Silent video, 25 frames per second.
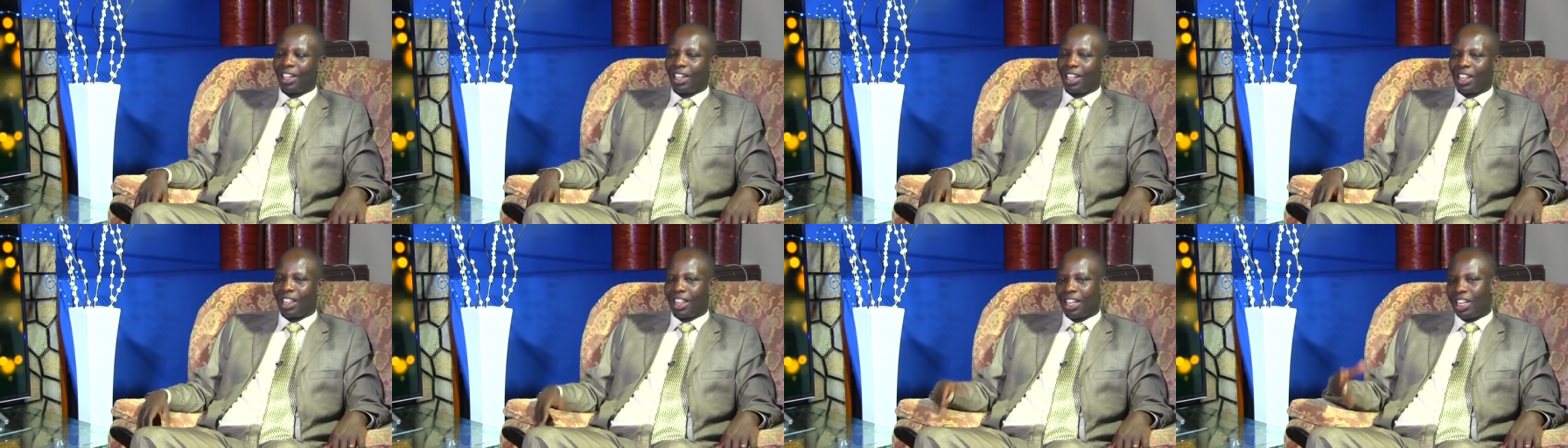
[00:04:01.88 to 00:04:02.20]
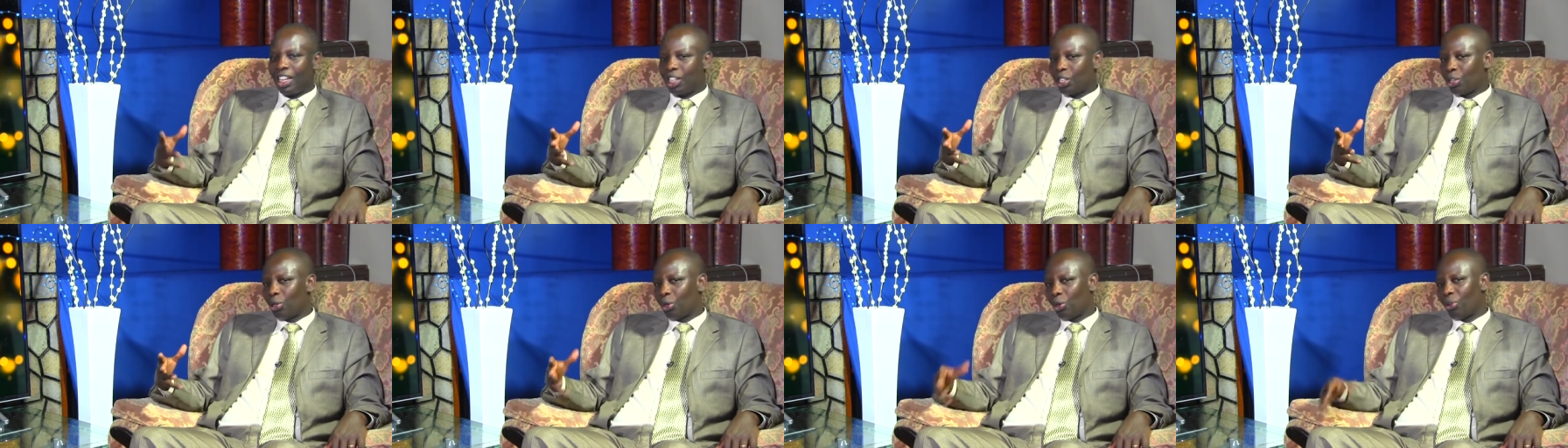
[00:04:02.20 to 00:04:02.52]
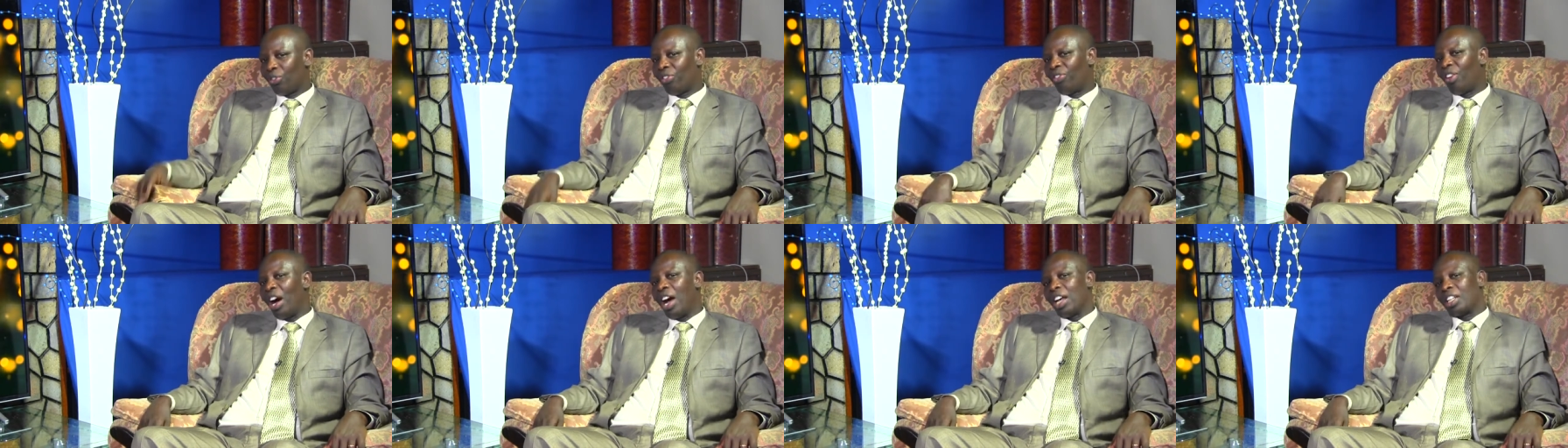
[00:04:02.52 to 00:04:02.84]
things
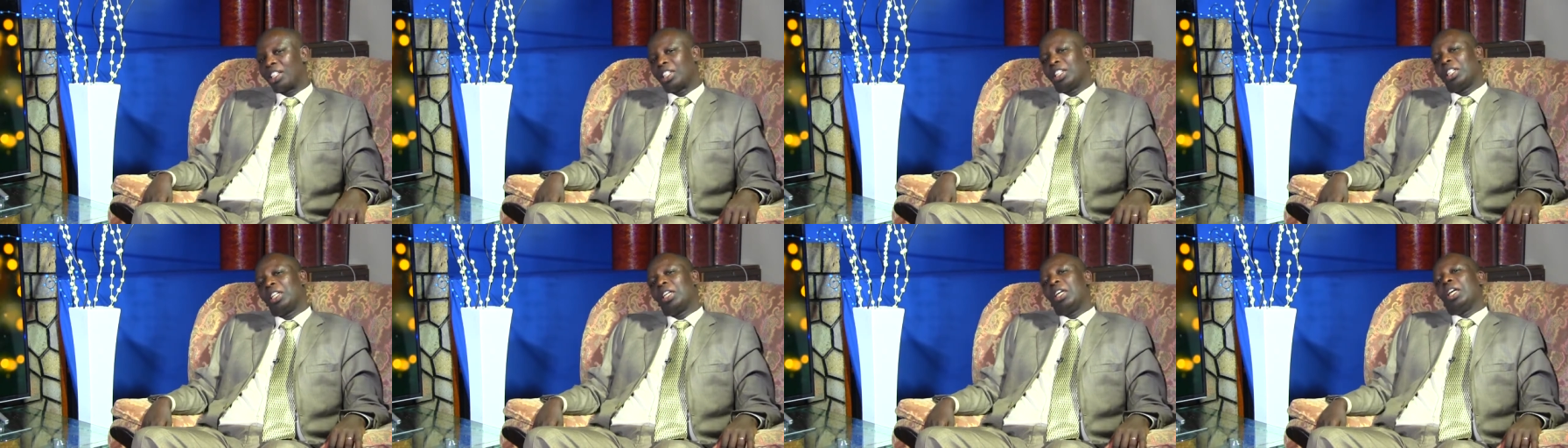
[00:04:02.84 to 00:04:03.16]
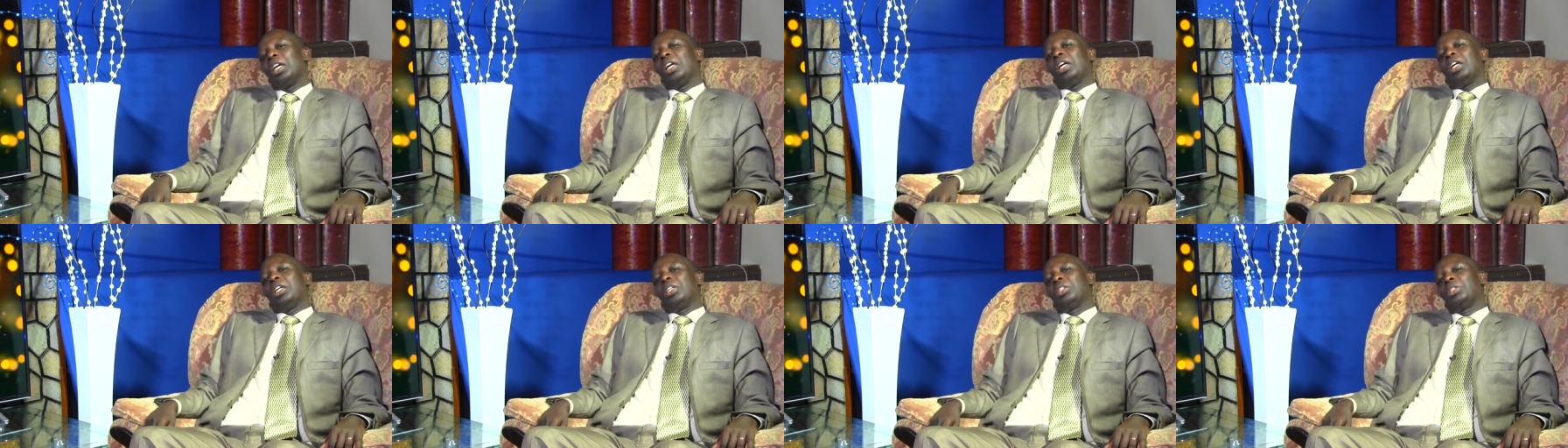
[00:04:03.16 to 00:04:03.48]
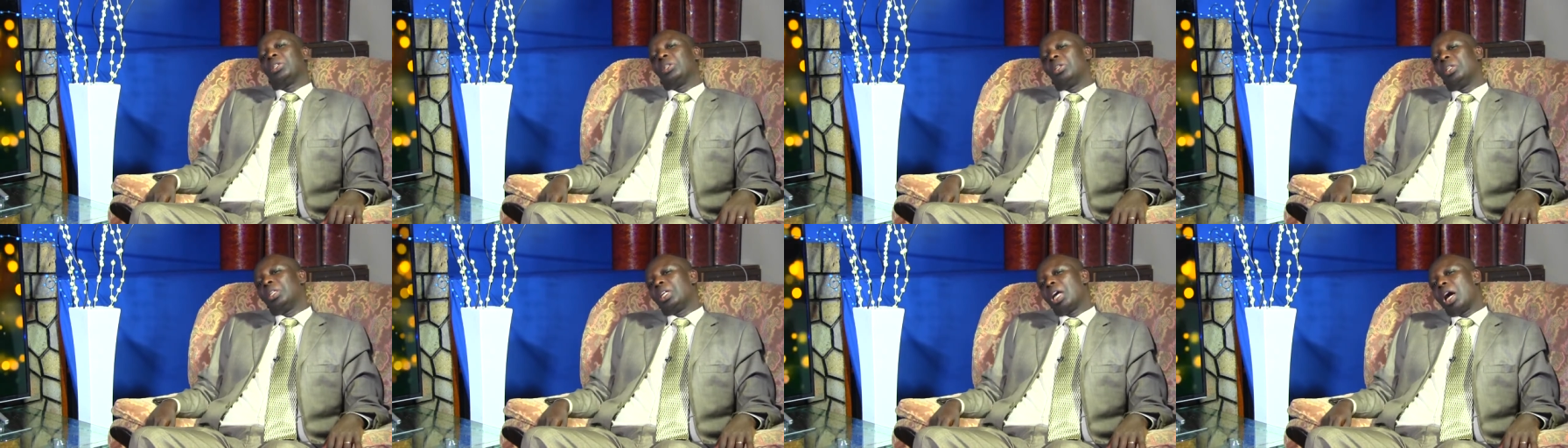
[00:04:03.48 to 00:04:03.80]
grow fast.
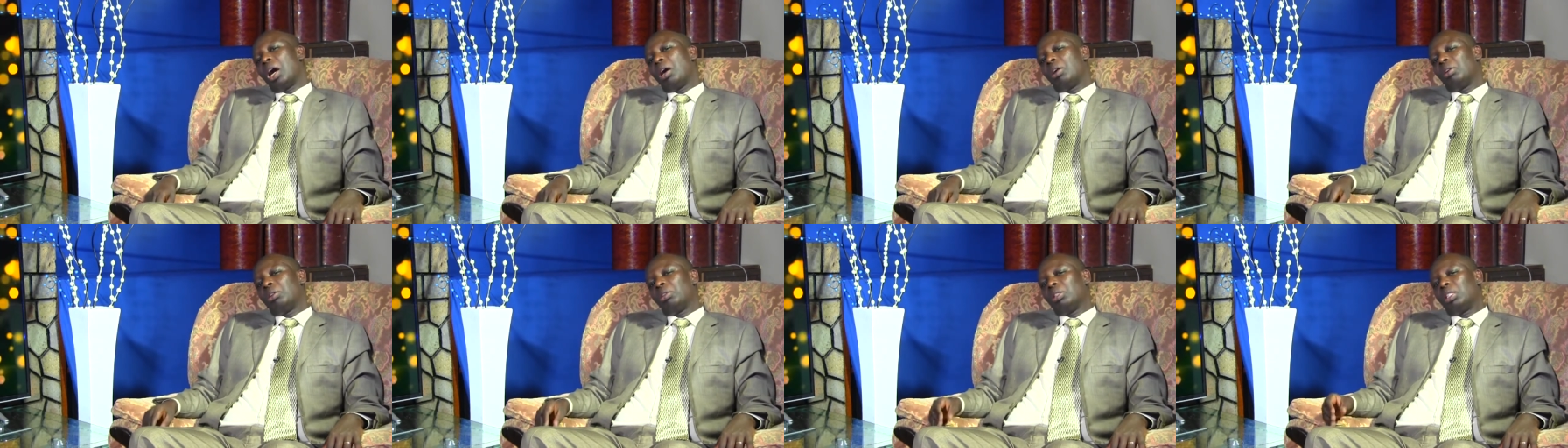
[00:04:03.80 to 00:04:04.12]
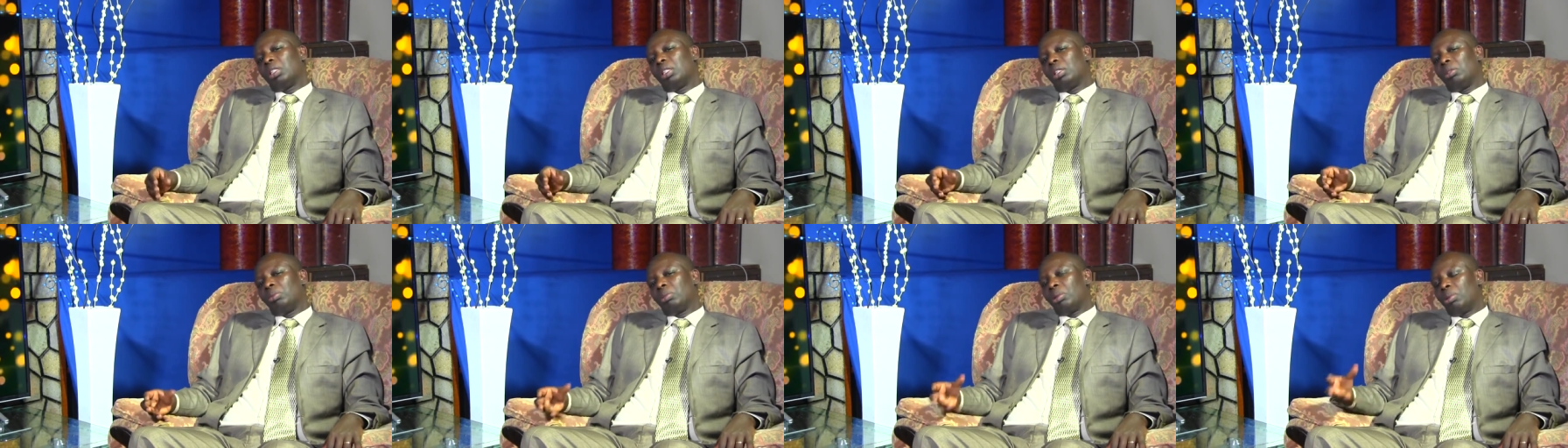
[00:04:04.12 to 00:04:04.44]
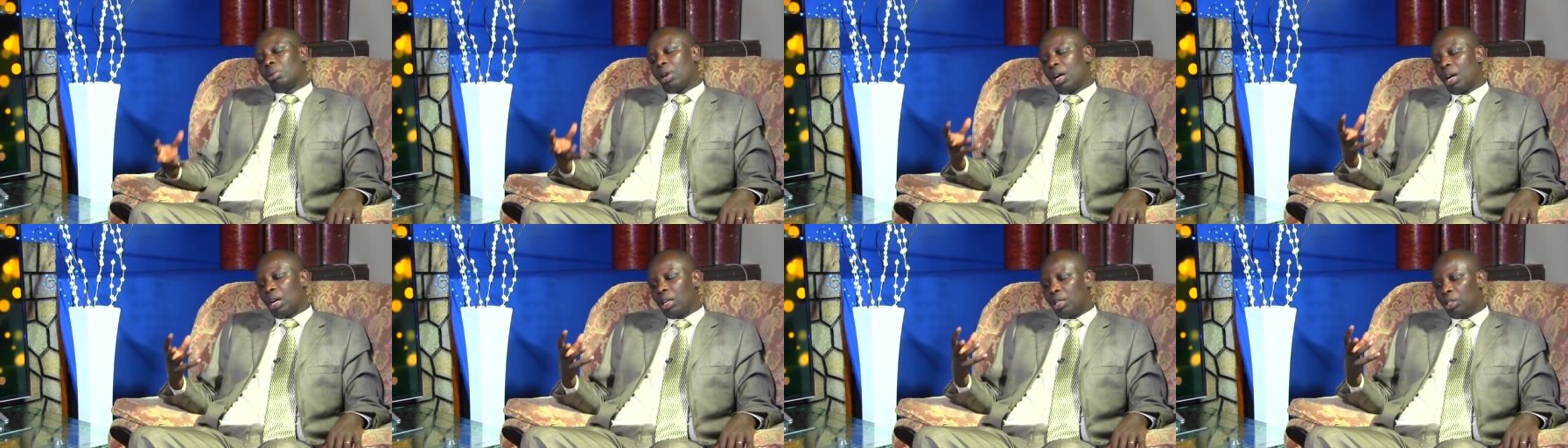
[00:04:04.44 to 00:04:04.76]
So now we
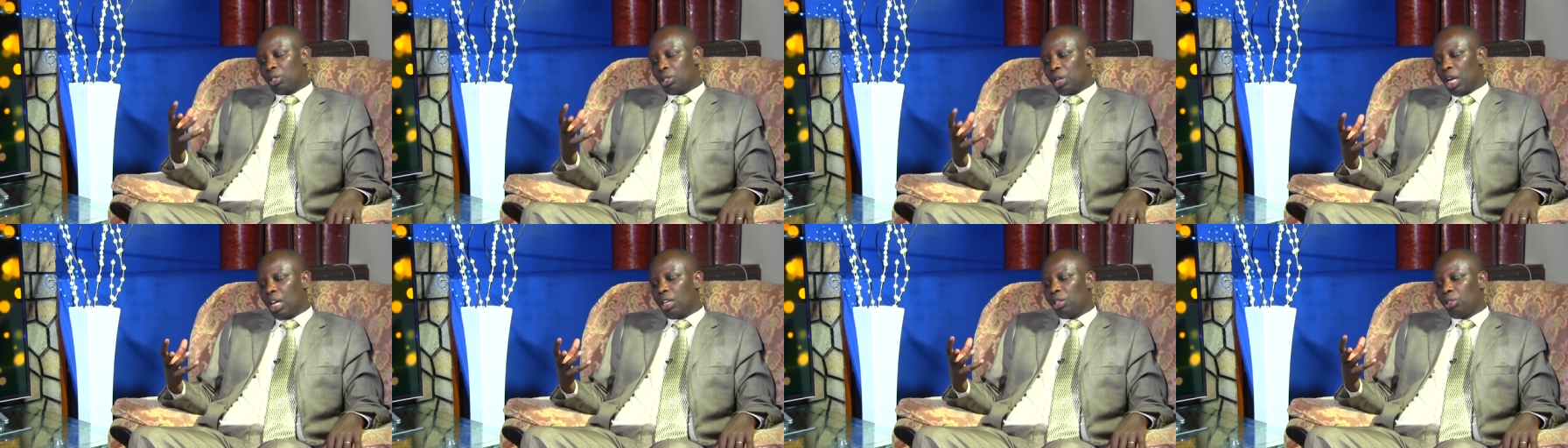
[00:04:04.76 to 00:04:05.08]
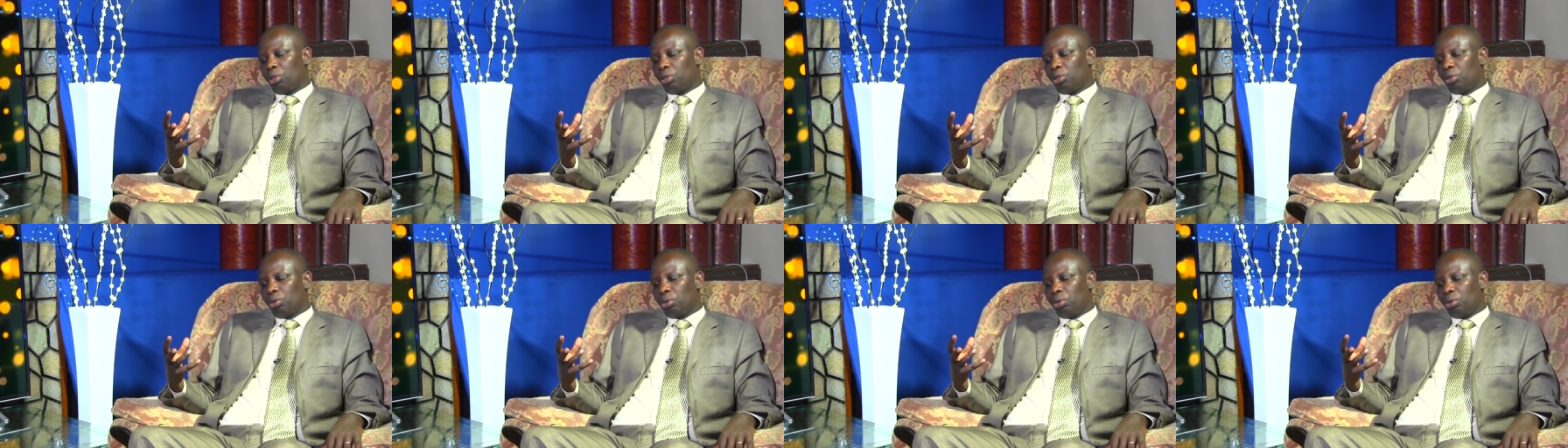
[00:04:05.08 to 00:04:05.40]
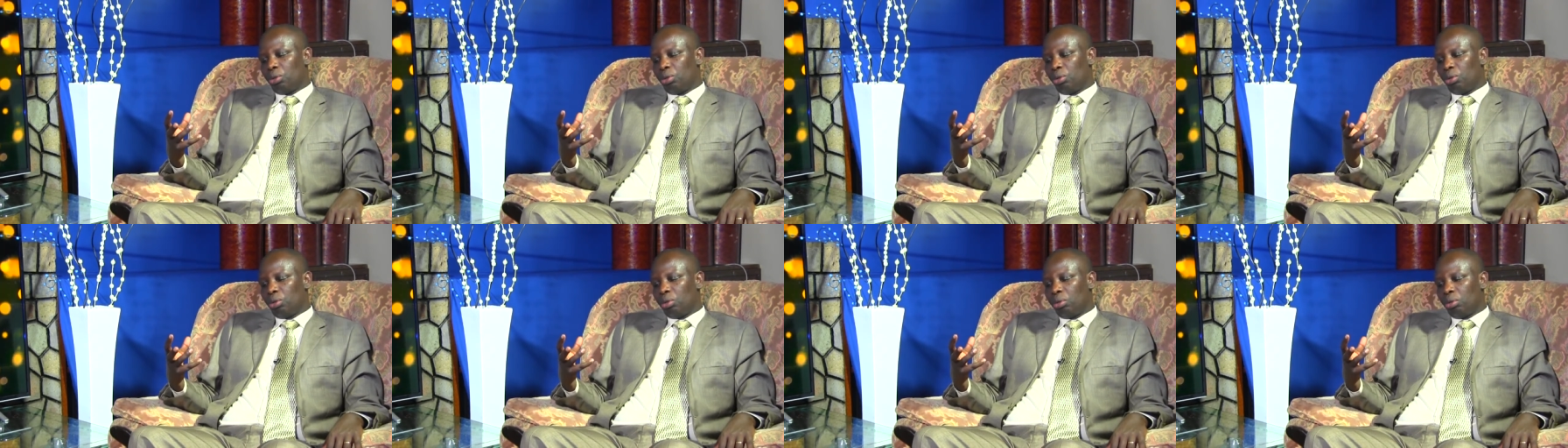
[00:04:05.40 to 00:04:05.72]
were trying
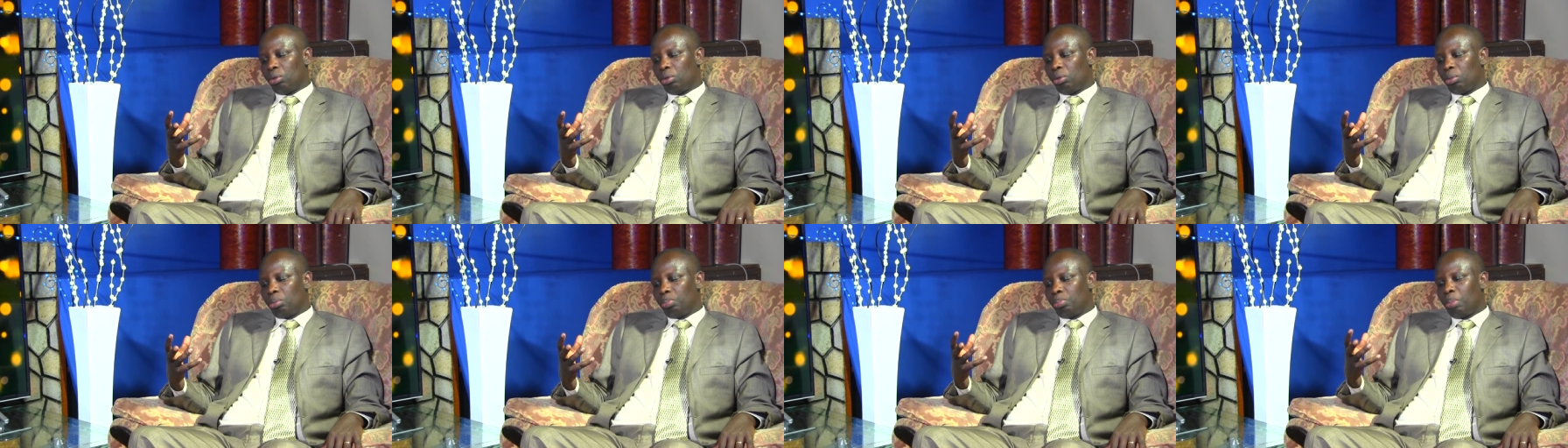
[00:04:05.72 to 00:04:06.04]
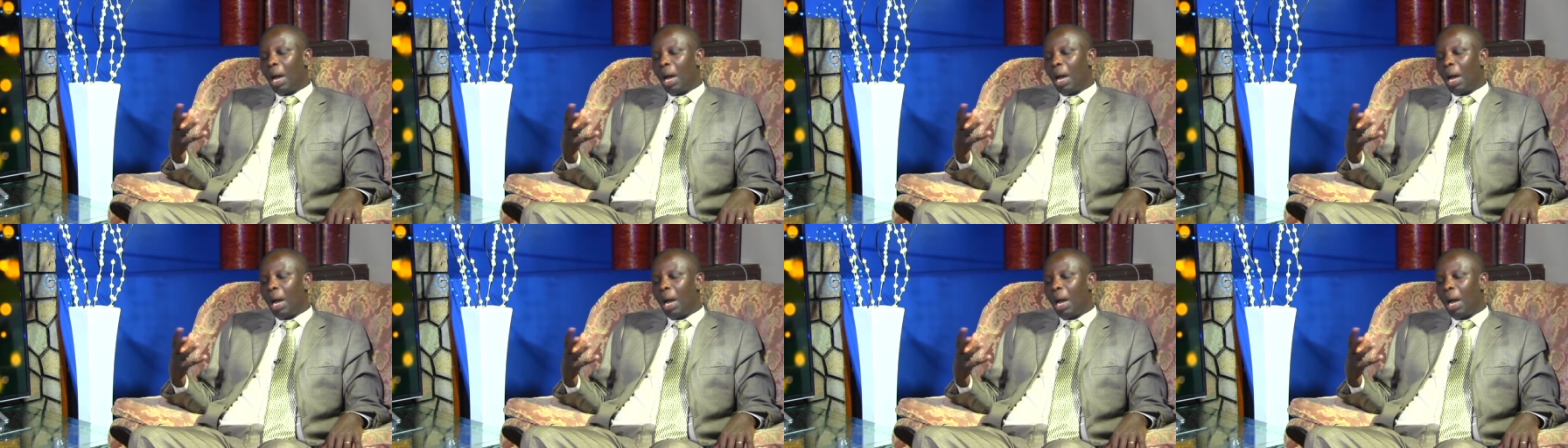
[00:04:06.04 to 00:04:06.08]
to